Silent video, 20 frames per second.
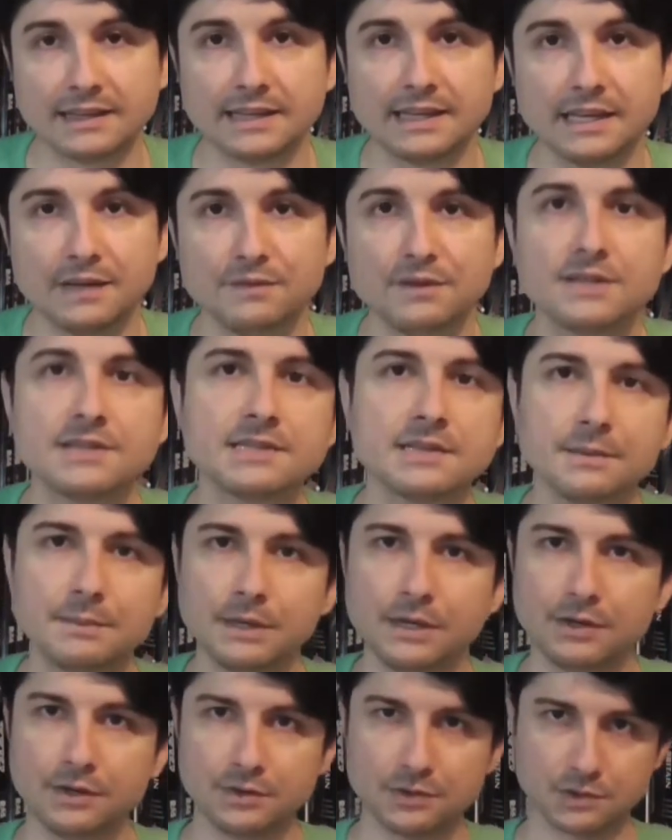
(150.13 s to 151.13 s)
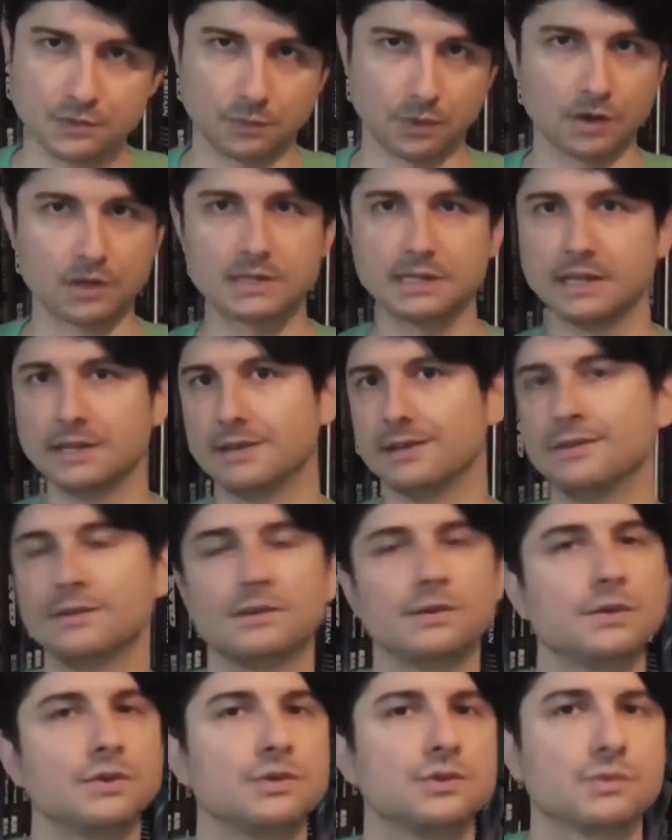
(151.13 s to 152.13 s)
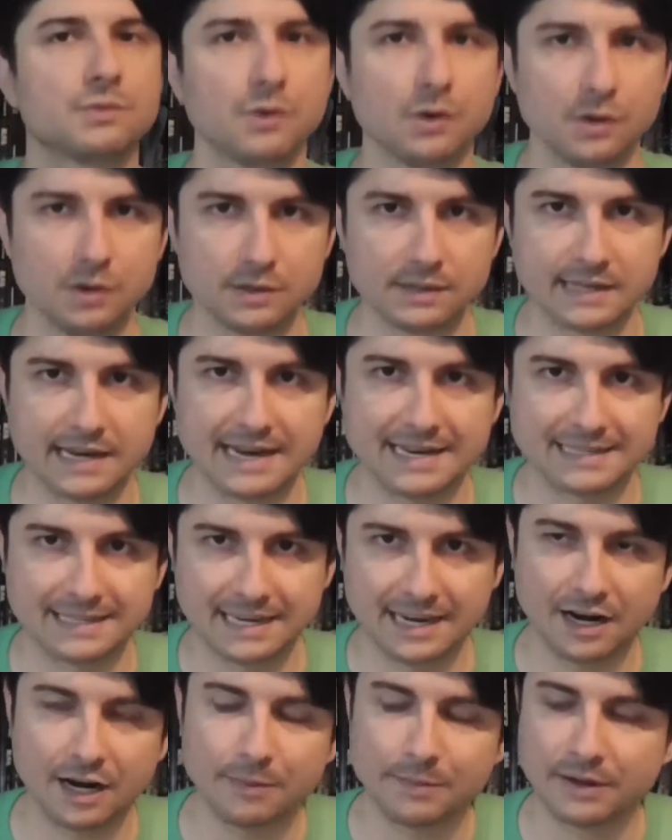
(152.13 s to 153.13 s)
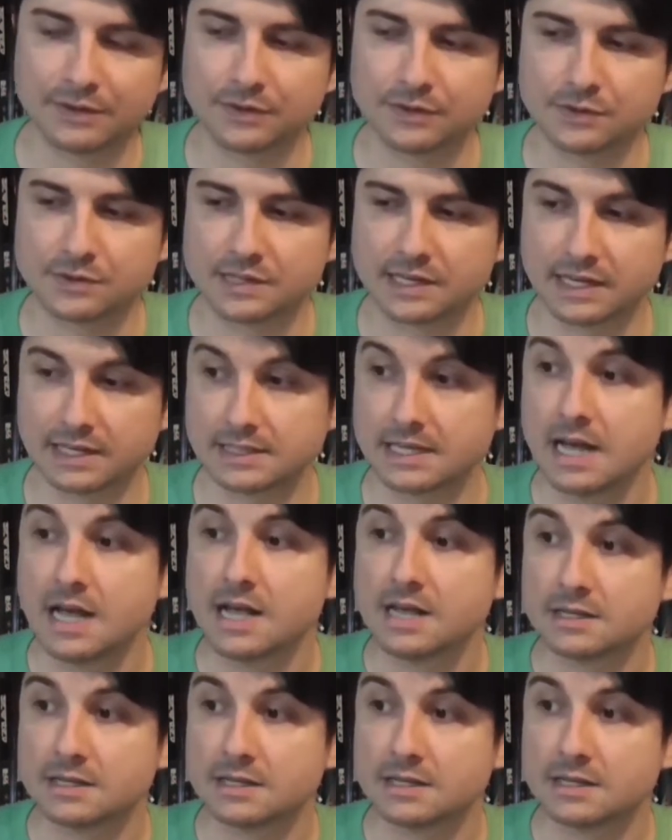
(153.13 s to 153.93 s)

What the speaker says: Like, even as somebody who's worked in those roles and had to care about those things,